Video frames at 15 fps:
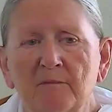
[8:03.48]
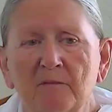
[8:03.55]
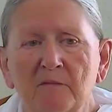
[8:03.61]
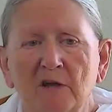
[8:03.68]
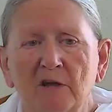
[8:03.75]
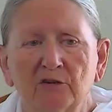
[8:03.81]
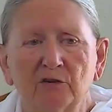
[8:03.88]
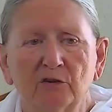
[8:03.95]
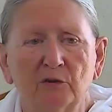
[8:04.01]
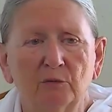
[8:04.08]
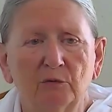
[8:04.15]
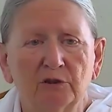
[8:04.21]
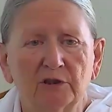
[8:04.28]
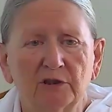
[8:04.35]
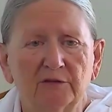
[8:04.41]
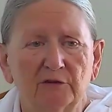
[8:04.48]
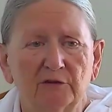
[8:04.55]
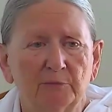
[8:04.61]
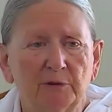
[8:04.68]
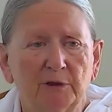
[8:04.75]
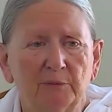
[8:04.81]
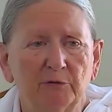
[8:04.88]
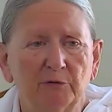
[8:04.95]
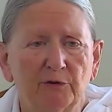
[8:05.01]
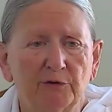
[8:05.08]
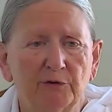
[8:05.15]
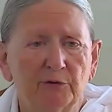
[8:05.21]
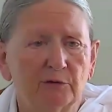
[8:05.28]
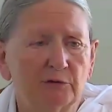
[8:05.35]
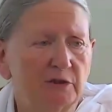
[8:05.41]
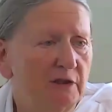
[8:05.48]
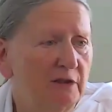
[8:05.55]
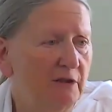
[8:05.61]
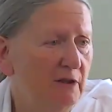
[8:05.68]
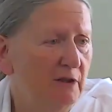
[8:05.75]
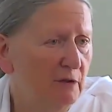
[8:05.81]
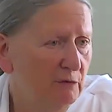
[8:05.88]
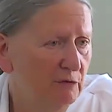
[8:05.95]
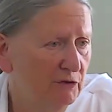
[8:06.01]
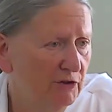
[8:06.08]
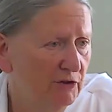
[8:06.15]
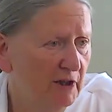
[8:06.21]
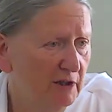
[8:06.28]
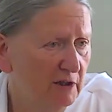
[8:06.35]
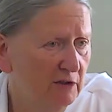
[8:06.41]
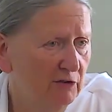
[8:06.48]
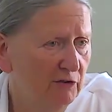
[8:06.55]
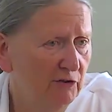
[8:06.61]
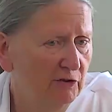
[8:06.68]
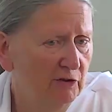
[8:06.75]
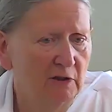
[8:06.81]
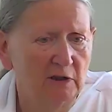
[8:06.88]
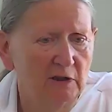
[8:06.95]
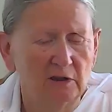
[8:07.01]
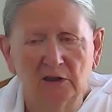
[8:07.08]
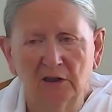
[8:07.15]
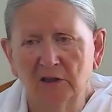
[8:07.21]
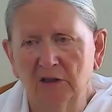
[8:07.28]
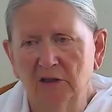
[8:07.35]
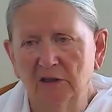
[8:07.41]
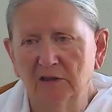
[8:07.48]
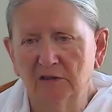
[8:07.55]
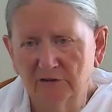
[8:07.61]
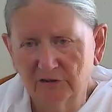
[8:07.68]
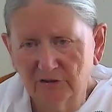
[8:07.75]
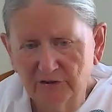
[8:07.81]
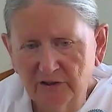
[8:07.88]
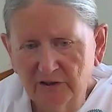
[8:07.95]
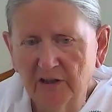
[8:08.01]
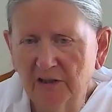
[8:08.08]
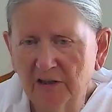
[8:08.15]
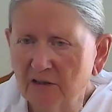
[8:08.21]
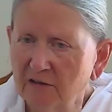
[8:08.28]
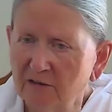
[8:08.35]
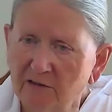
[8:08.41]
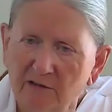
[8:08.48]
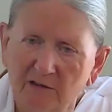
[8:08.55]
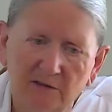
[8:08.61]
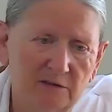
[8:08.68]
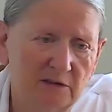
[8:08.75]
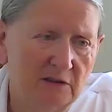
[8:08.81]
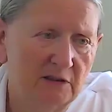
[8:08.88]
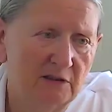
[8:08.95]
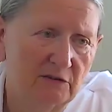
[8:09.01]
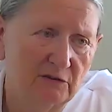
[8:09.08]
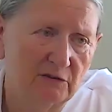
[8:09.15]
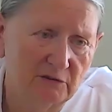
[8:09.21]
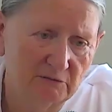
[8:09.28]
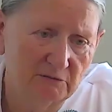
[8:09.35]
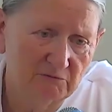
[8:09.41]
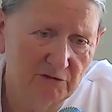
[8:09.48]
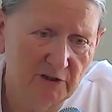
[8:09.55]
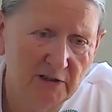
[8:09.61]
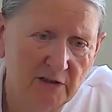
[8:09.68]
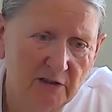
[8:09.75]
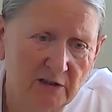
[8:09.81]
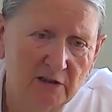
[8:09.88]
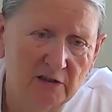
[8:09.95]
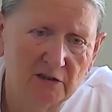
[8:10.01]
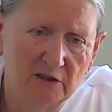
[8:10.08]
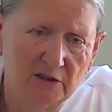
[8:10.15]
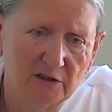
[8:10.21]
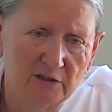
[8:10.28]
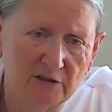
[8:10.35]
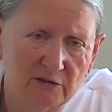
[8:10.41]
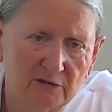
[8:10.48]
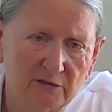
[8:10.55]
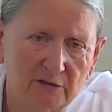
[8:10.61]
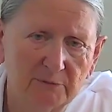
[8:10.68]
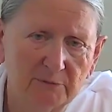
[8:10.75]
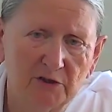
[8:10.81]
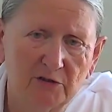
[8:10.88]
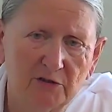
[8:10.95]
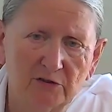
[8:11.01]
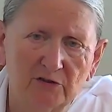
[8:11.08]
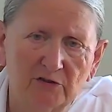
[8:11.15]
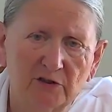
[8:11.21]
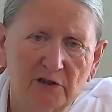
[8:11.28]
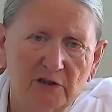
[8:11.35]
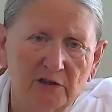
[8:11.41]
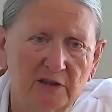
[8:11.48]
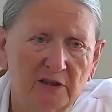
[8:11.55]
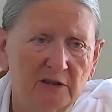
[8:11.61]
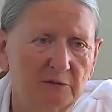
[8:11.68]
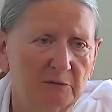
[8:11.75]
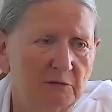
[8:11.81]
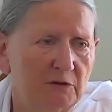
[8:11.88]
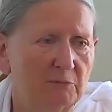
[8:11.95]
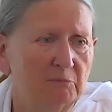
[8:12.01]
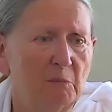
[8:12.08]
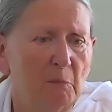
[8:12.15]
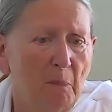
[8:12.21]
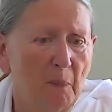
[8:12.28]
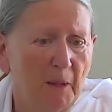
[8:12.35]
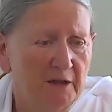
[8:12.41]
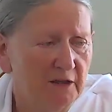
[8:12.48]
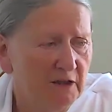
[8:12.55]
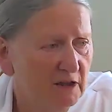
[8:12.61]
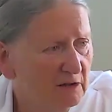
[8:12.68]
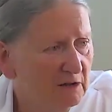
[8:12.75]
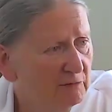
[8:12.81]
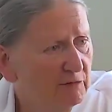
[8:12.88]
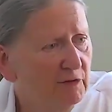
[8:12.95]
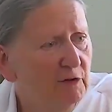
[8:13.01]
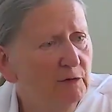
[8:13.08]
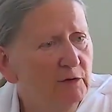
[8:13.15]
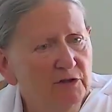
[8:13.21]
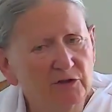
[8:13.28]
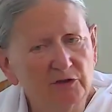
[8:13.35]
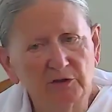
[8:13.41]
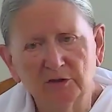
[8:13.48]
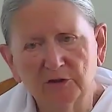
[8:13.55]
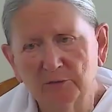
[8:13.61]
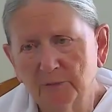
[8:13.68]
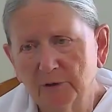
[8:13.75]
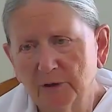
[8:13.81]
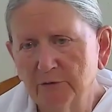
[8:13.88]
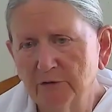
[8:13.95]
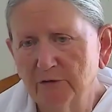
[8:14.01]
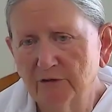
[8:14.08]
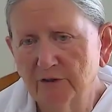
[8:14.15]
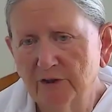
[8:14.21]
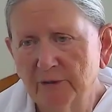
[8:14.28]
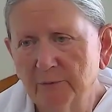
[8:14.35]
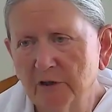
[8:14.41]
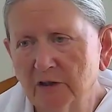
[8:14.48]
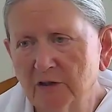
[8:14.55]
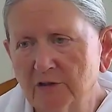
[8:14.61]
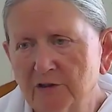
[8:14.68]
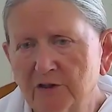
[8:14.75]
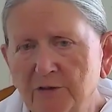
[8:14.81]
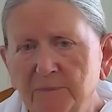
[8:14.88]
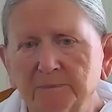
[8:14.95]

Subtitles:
And so whatever people thought in those days stayed, is written into the scriptures, and then it influences people very much.